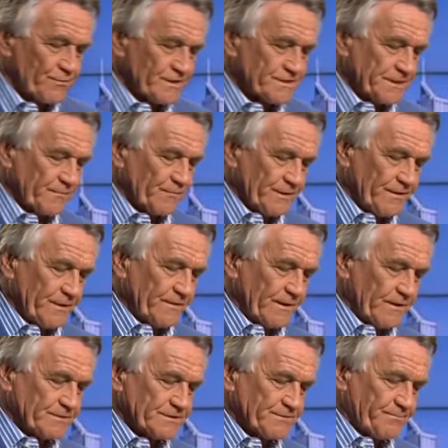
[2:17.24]
you're wrestling with here,
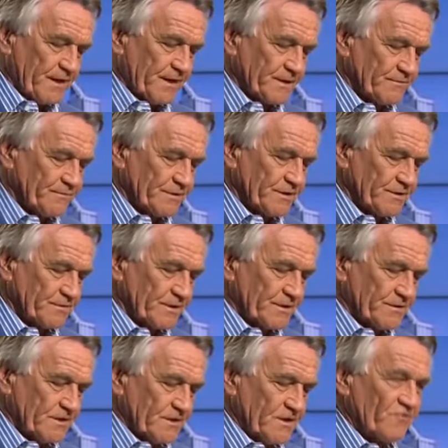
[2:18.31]
though, is partly
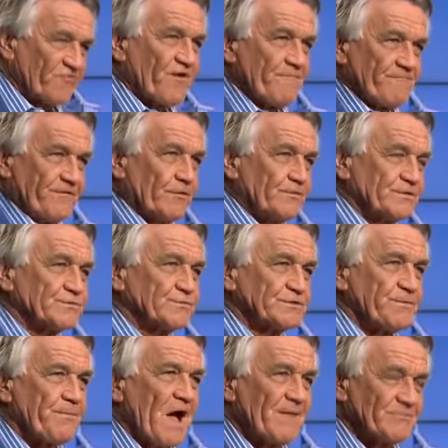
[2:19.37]
that Trump felt this
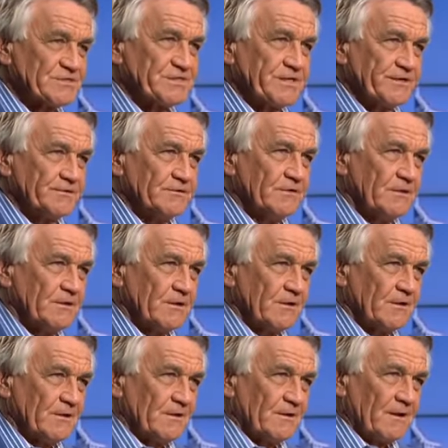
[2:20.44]
was Obama's deal,
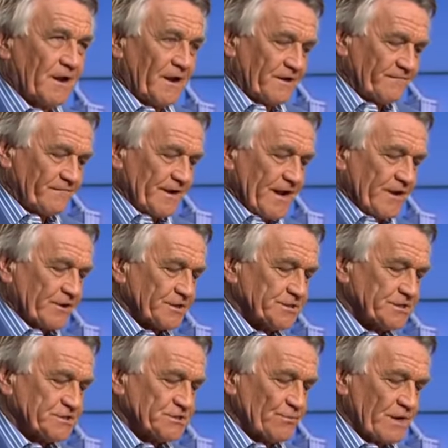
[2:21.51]
and you've now got a
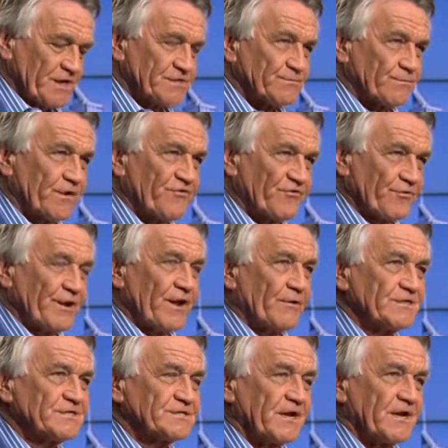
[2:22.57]
situation where
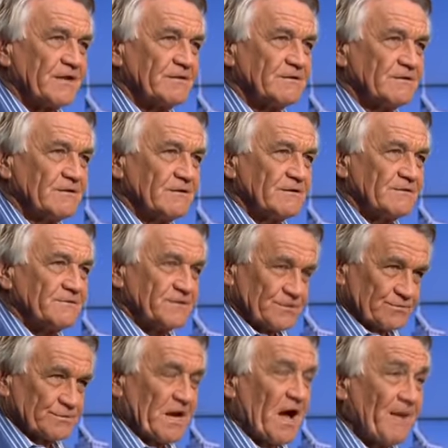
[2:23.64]
Trudeau is saying
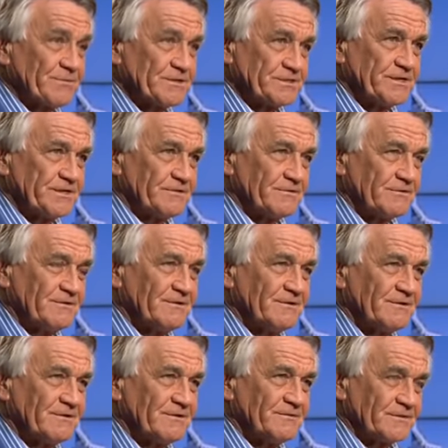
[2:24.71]
this was Harper's deal,
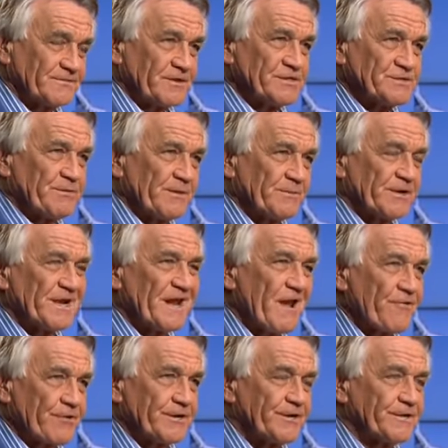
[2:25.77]
that these people
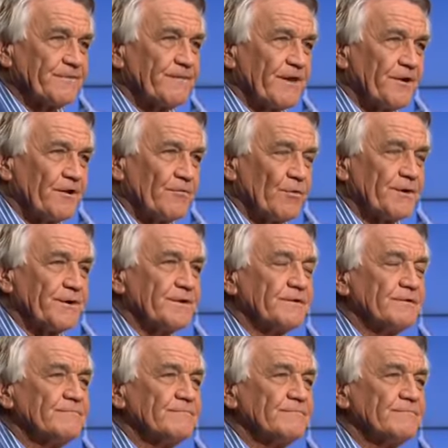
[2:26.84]
inherited it and they don't want it.